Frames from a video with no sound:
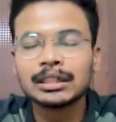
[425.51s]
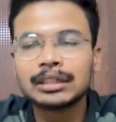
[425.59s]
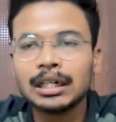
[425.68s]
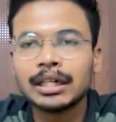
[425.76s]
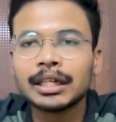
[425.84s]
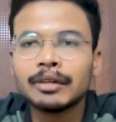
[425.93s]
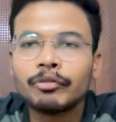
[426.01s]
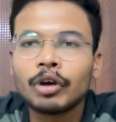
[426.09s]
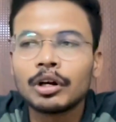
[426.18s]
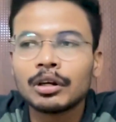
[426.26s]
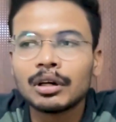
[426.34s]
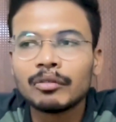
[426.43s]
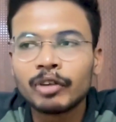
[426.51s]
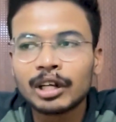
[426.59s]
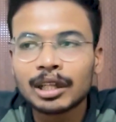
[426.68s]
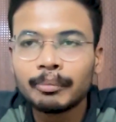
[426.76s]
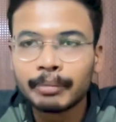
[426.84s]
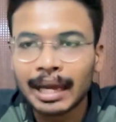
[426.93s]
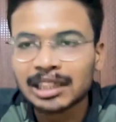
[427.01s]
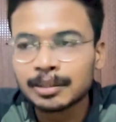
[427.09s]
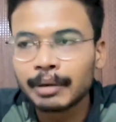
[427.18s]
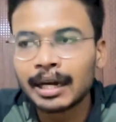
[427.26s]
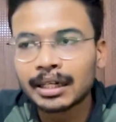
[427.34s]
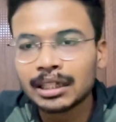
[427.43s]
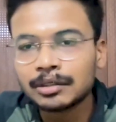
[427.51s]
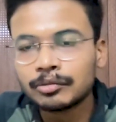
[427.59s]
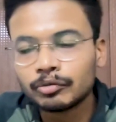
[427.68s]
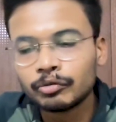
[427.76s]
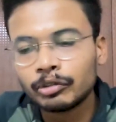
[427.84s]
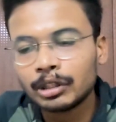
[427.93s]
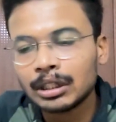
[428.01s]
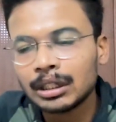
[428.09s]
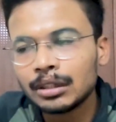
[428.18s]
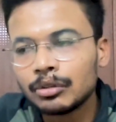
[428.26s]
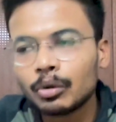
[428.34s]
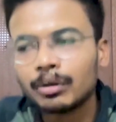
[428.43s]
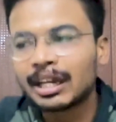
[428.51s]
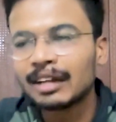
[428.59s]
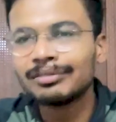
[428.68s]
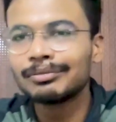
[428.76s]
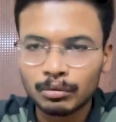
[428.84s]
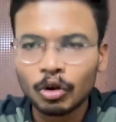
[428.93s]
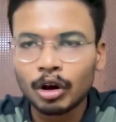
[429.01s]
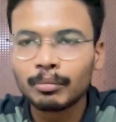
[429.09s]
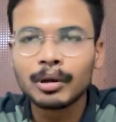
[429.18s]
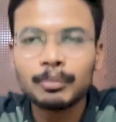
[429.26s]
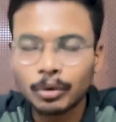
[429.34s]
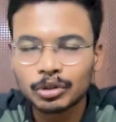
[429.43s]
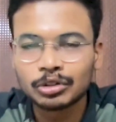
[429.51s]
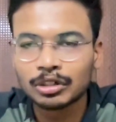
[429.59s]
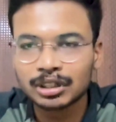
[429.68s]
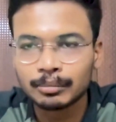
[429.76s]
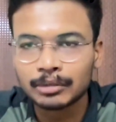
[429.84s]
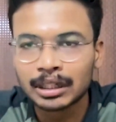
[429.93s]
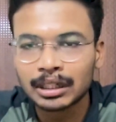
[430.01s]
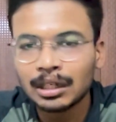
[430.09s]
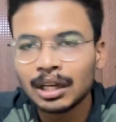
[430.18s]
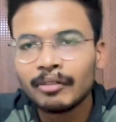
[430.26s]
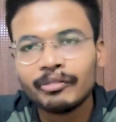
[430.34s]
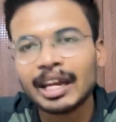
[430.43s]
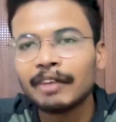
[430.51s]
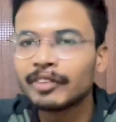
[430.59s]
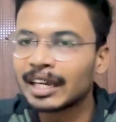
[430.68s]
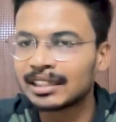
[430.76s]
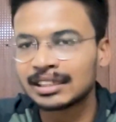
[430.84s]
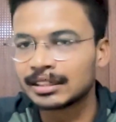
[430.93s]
consulting, what were the best part is we don't have normal books or something. We have case